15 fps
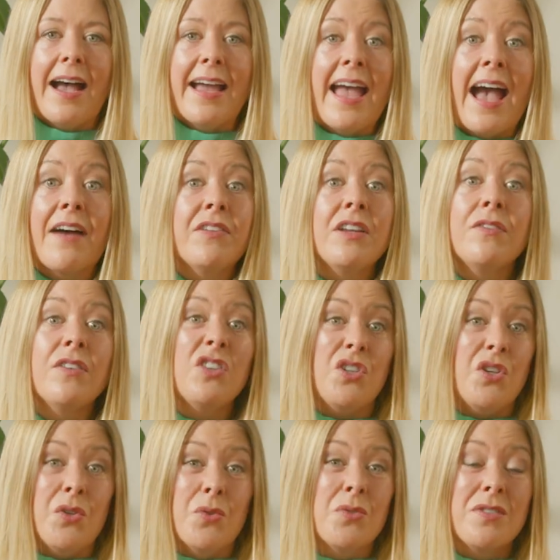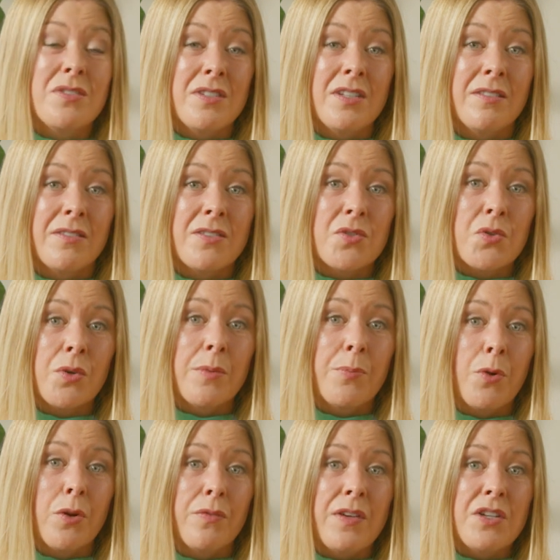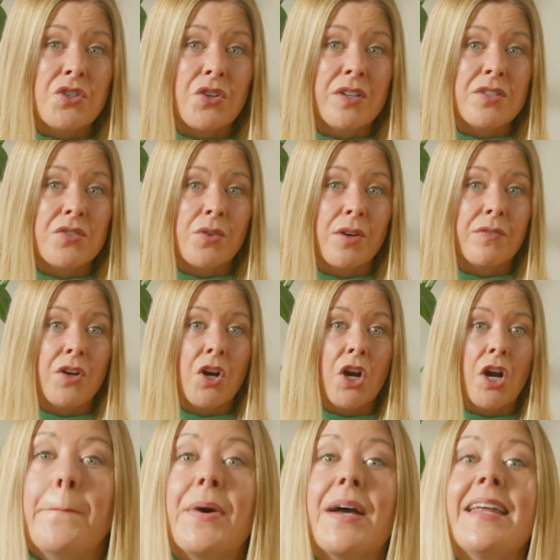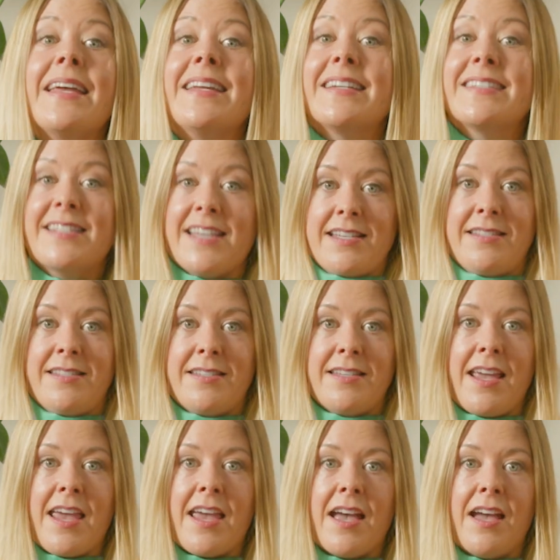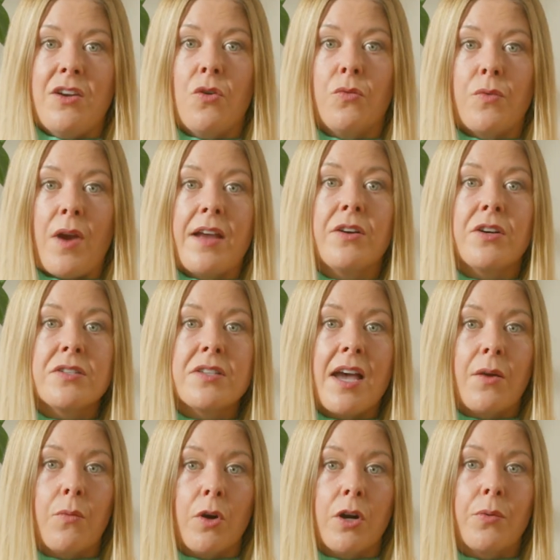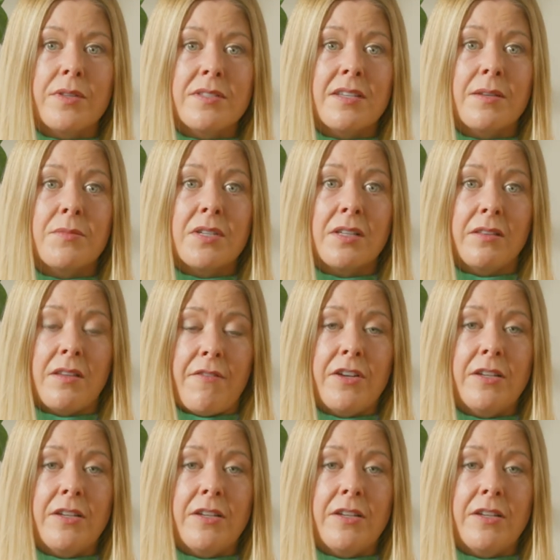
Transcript: I haven't even used the storyboard feature in Scrivener, but it exists and writers I work with seem to love